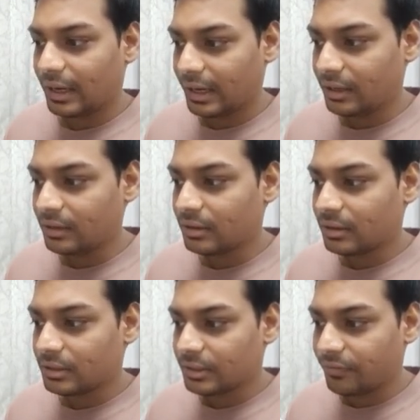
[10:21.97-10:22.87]
and
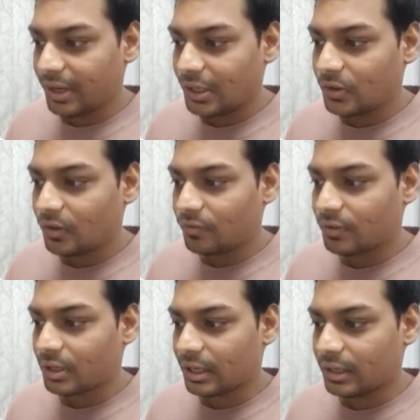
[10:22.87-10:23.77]
the value of
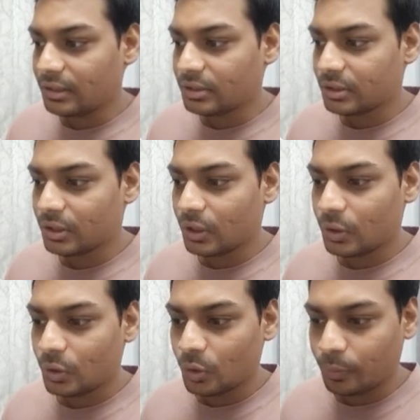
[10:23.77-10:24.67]
current
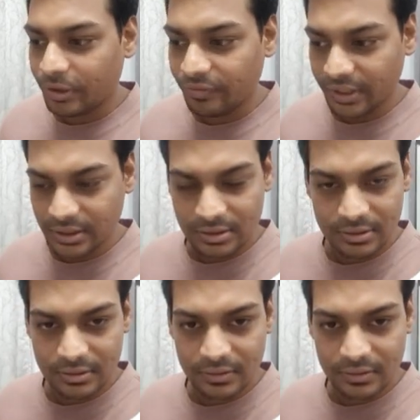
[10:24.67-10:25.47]
to previous.